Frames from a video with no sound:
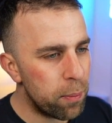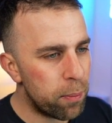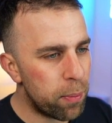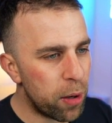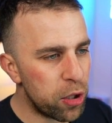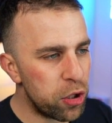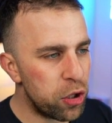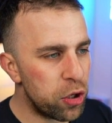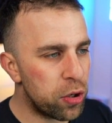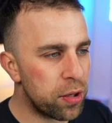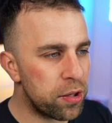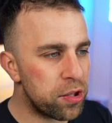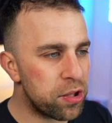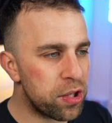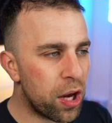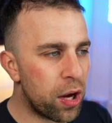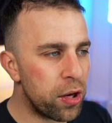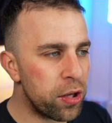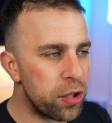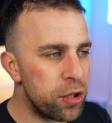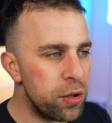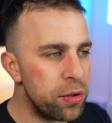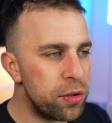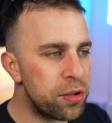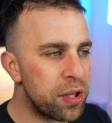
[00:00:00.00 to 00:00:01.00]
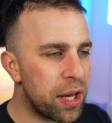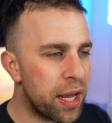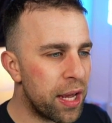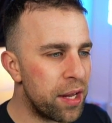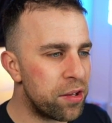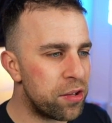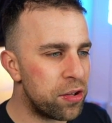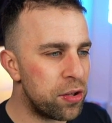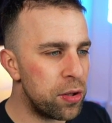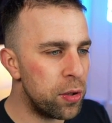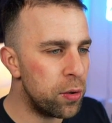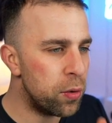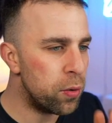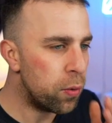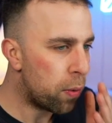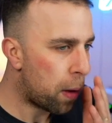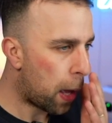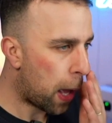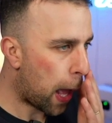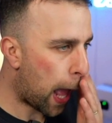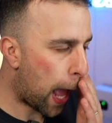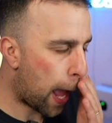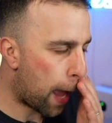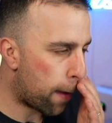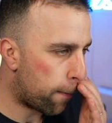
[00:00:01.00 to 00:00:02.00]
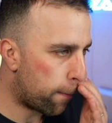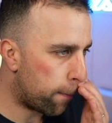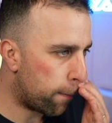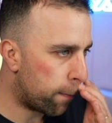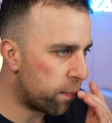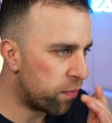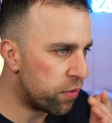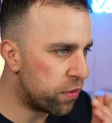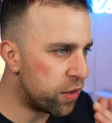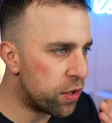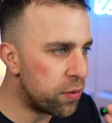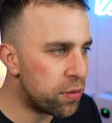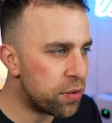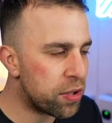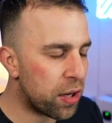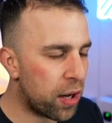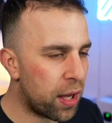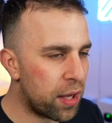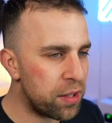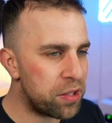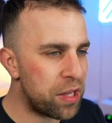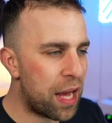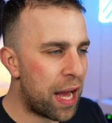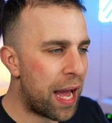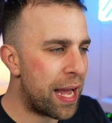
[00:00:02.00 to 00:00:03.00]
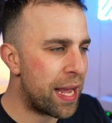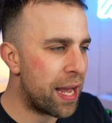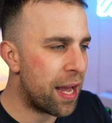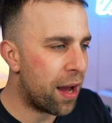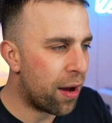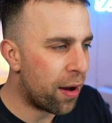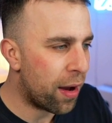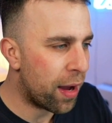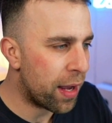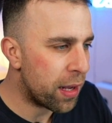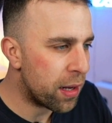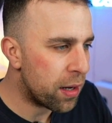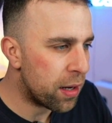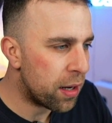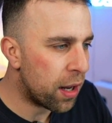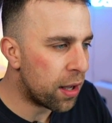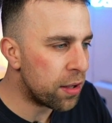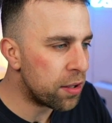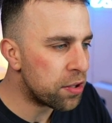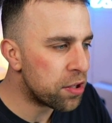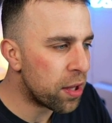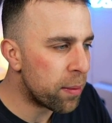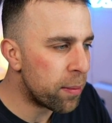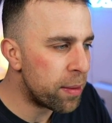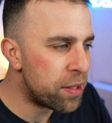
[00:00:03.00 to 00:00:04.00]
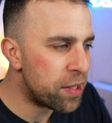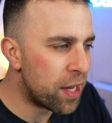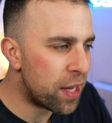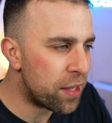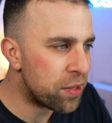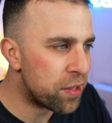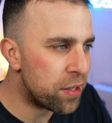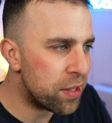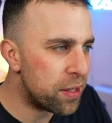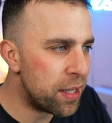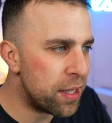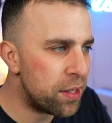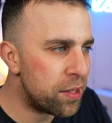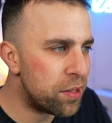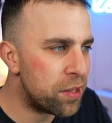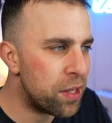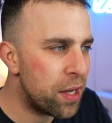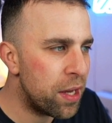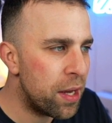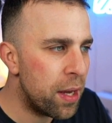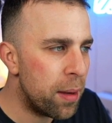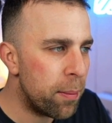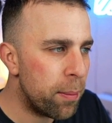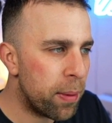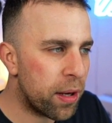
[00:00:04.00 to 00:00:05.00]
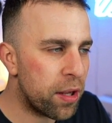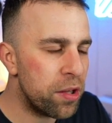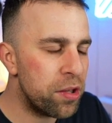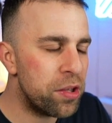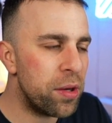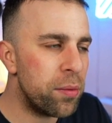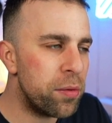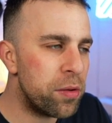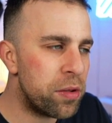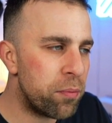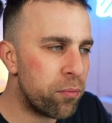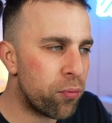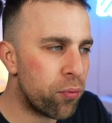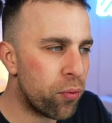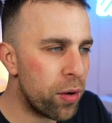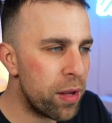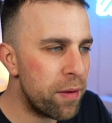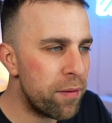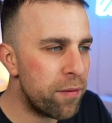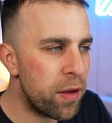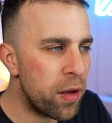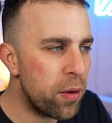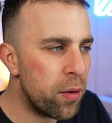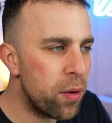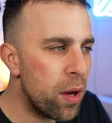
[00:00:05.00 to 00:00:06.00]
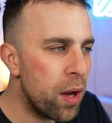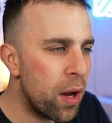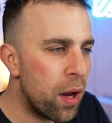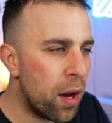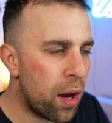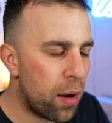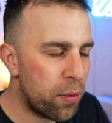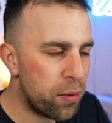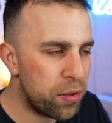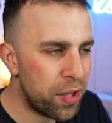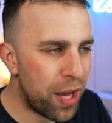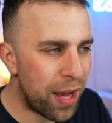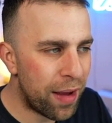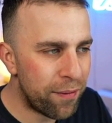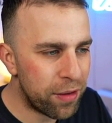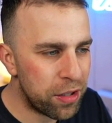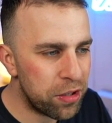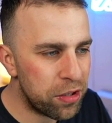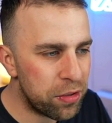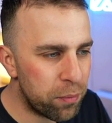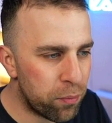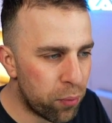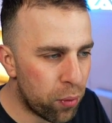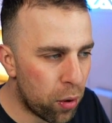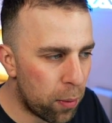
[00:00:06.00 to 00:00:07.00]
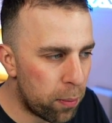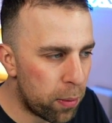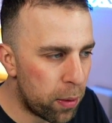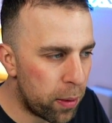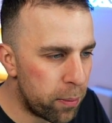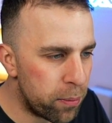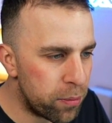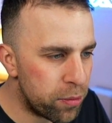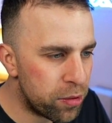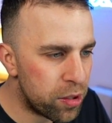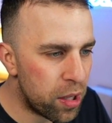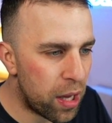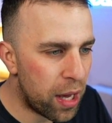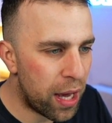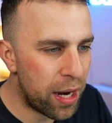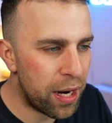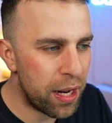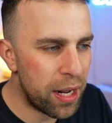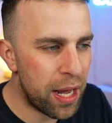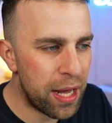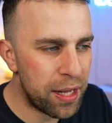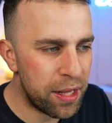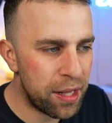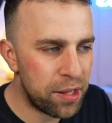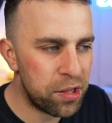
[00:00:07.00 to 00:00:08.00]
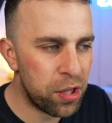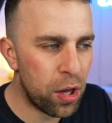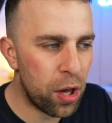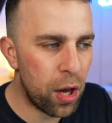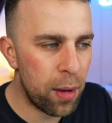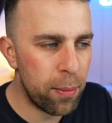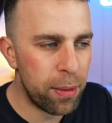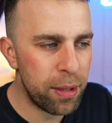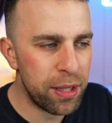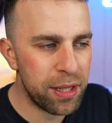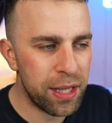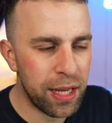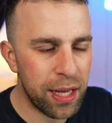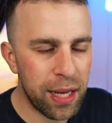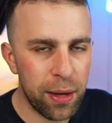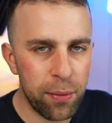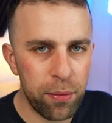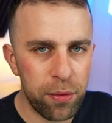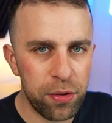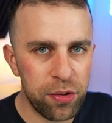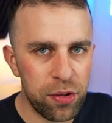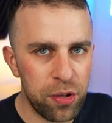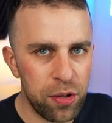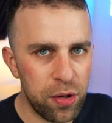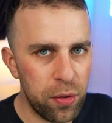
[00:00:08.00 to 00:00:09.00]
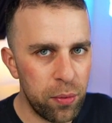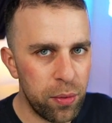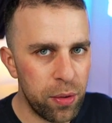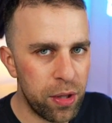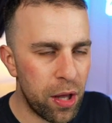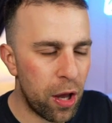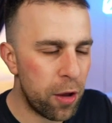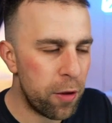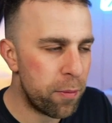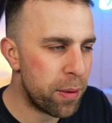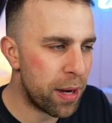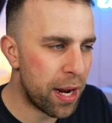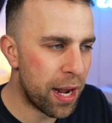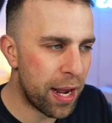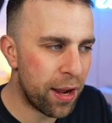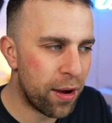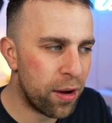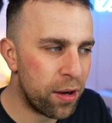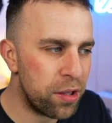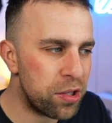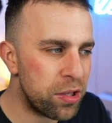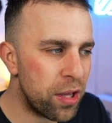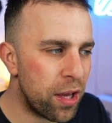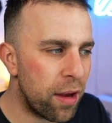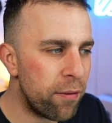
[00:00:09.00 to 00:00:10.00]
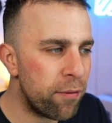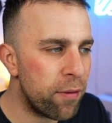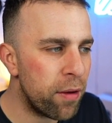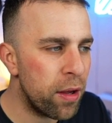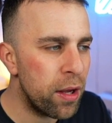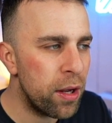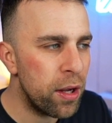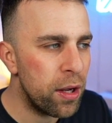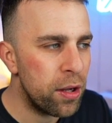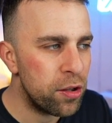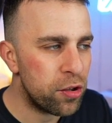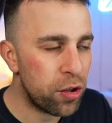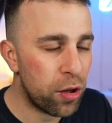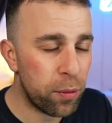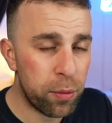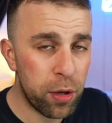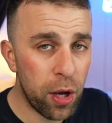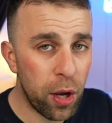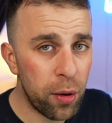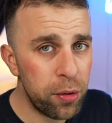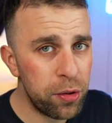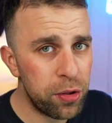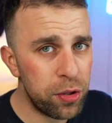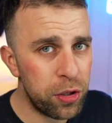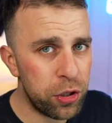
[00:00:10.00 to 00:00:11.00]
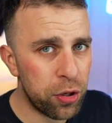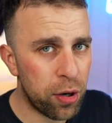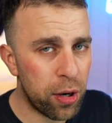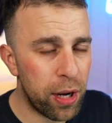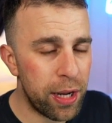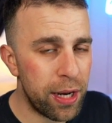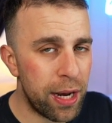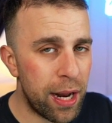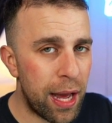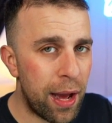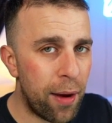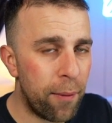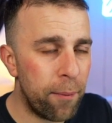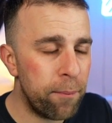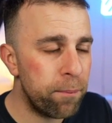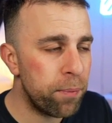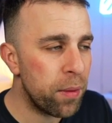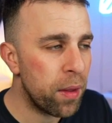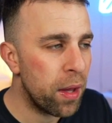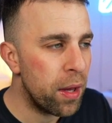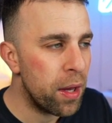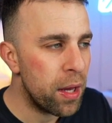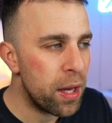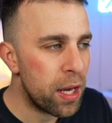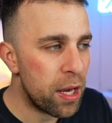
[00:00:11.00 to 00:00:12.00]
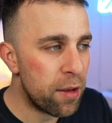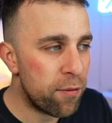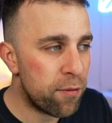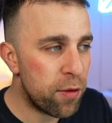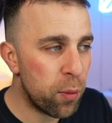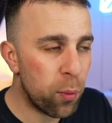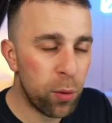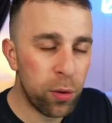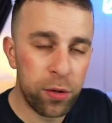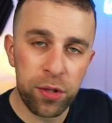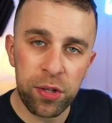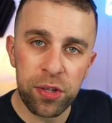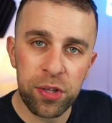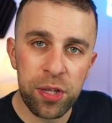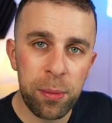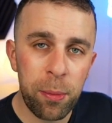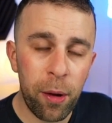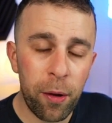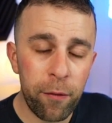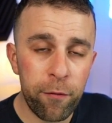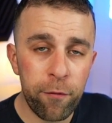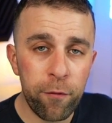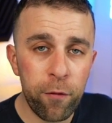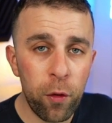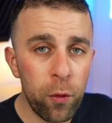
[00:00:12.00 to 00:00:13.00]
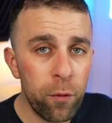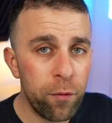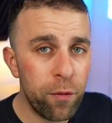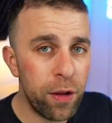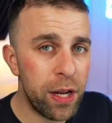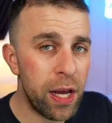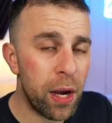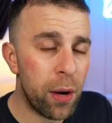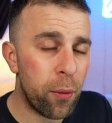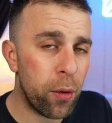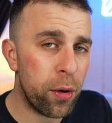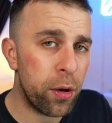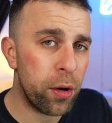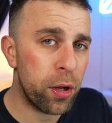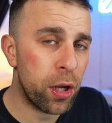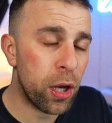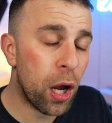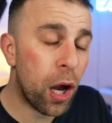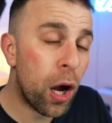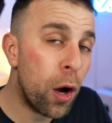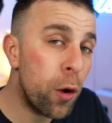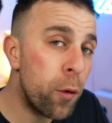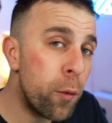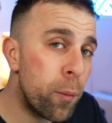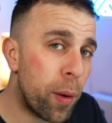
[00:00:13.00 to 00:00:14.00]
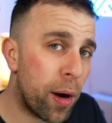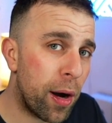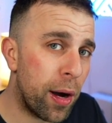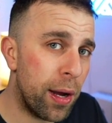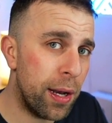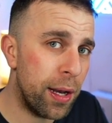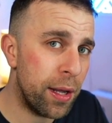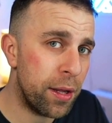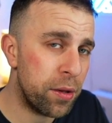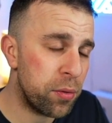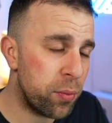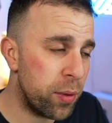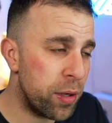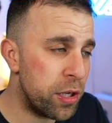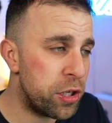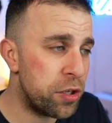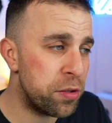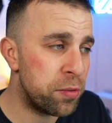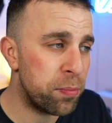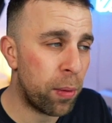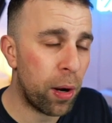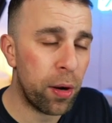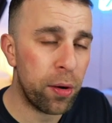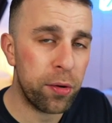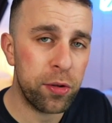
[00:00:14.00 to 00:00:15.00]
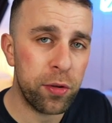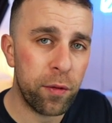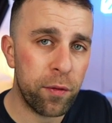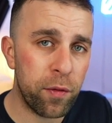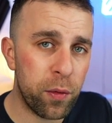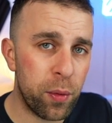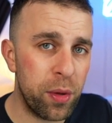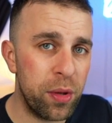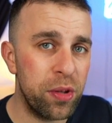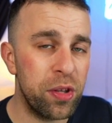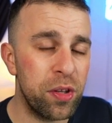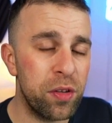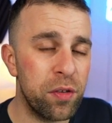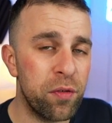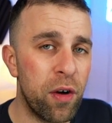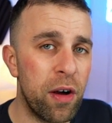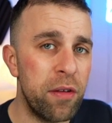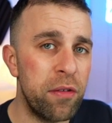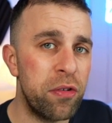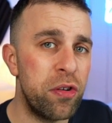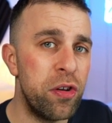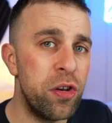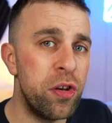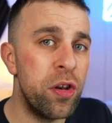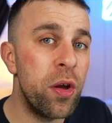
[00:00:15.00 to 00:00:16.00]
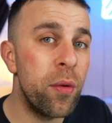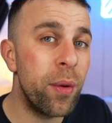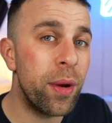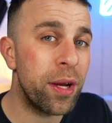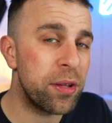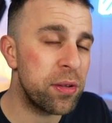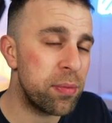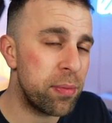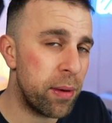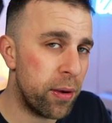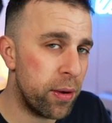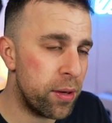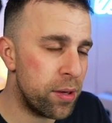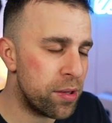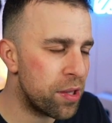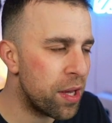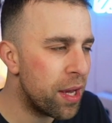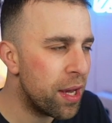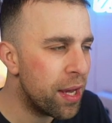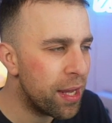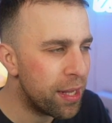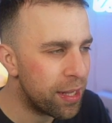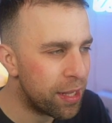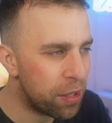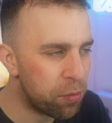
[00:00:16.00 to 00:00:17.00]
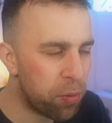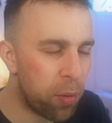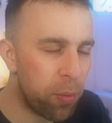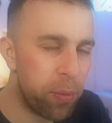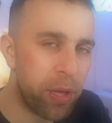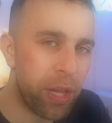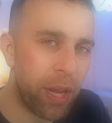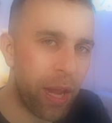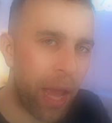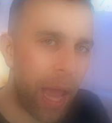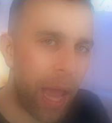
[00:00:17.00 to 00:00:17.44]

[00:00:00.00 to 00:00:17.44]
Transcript: but you can start using it to um, utilize AI. Last time I tested this, because it was in preview, I was having some problems, and at the time I think it was to do with the OpenAI stuff. So I'm going to try it now. If you want to see my full video on Copilot, which is Microsoft 365's new experience, that's probably gonna